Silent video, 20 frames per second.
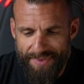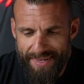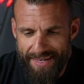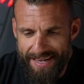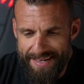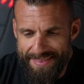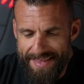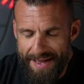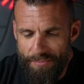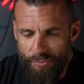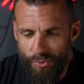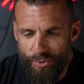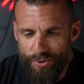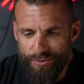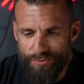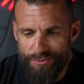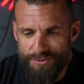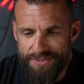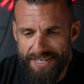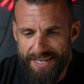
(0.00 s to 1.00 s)
And that morning
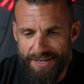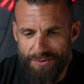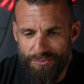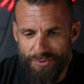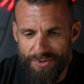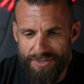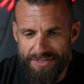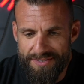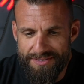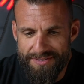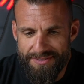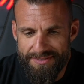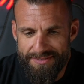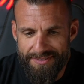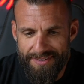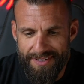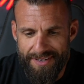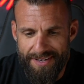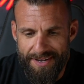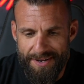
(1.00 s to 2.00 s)
routine was
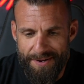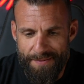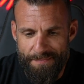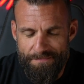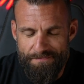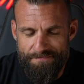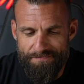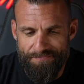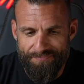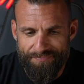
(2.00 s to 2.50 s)
um,